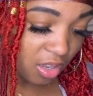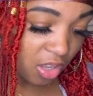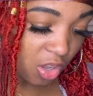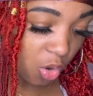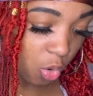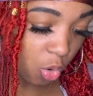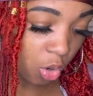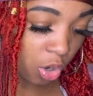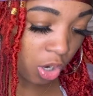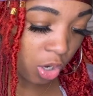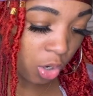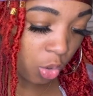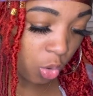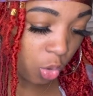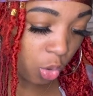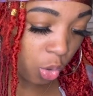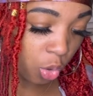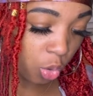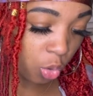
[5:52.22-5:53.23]
Or,
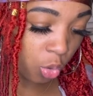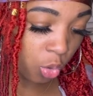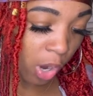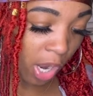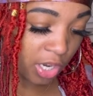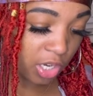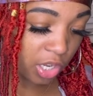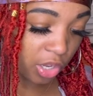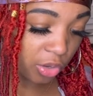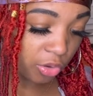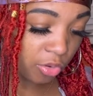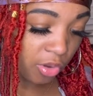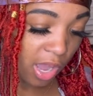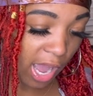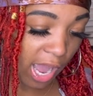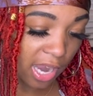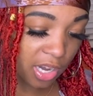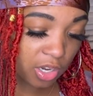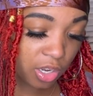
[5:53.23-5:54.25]
or, oh, I know.
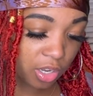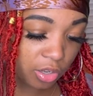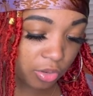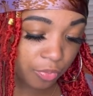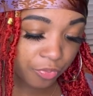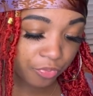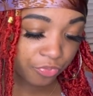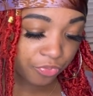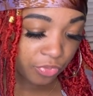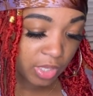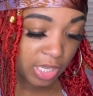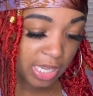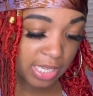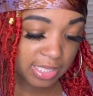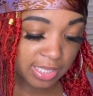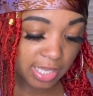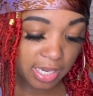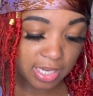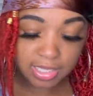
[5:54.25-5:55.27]
I know.
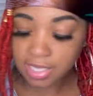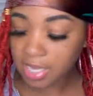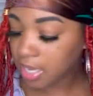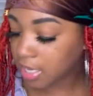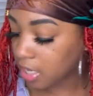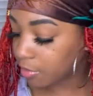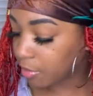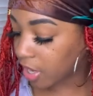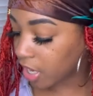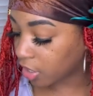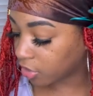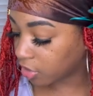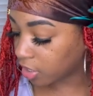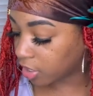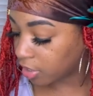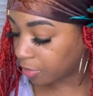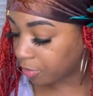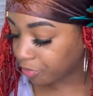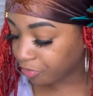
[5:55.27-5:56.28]
Instead of saying get my hair
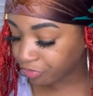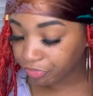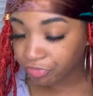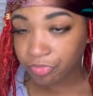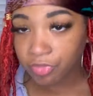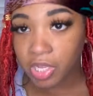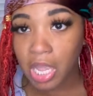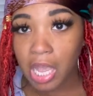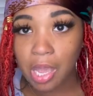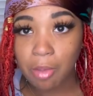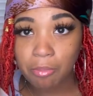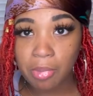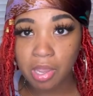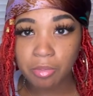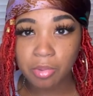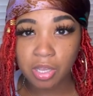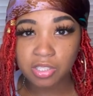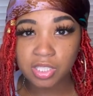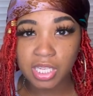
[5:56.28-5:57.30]
done,
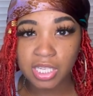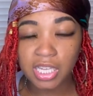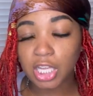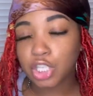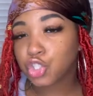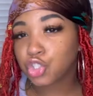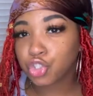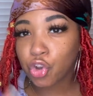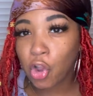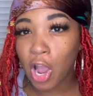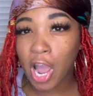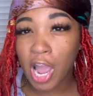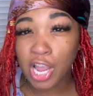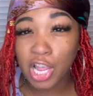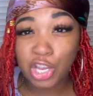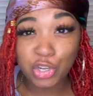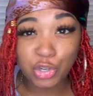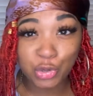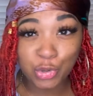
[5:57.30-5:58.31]
maybe I'll say like try a
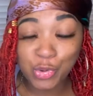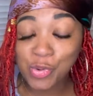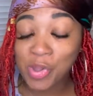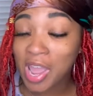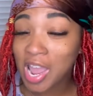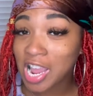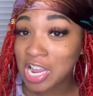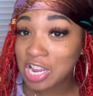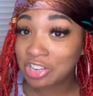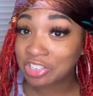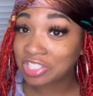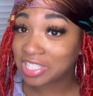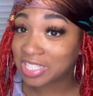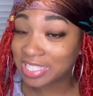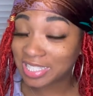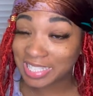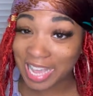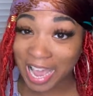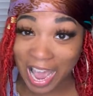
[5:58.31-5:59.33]
new
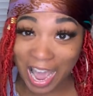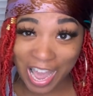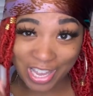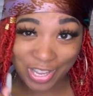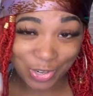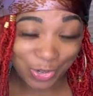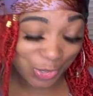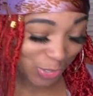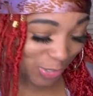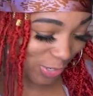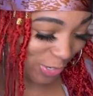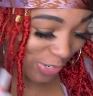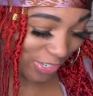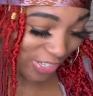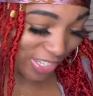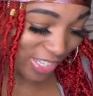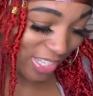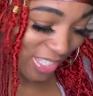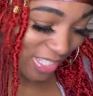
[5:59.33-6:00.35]
hairstyle.
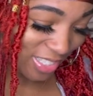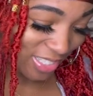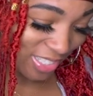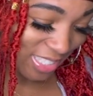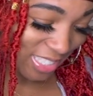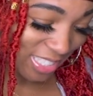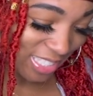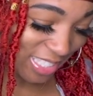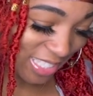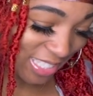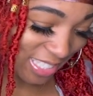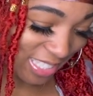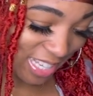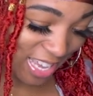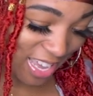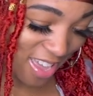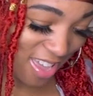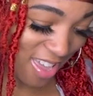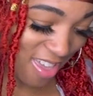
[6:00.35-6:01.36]

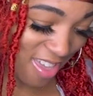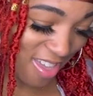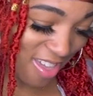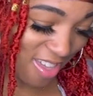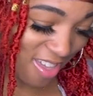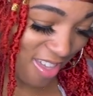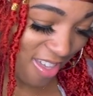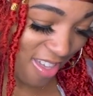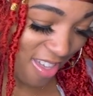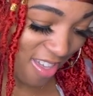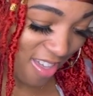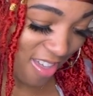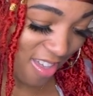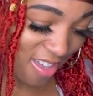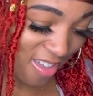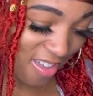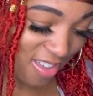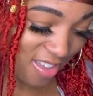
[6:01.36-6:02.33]
Yeah.